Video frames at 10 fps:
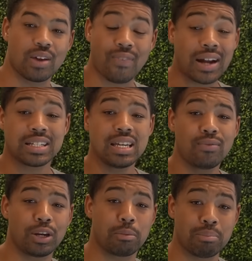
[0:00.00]
In fact, he
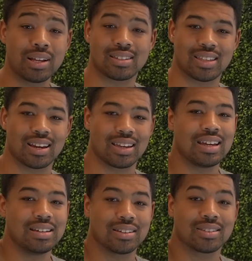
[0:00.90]
even admits that
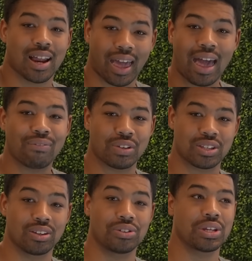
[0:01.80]
he does not have the
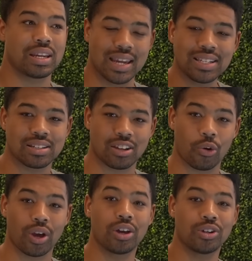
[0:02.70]
skills
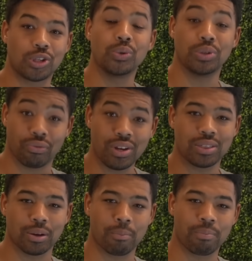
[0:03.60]
necessary to
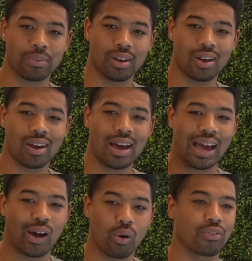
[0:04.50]
defeat them.
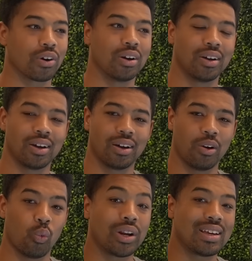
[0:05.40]
However,
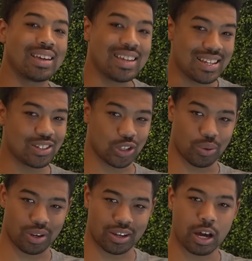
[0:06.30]
what is
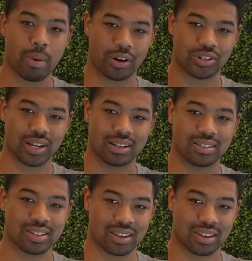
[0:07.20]
unique about Shen's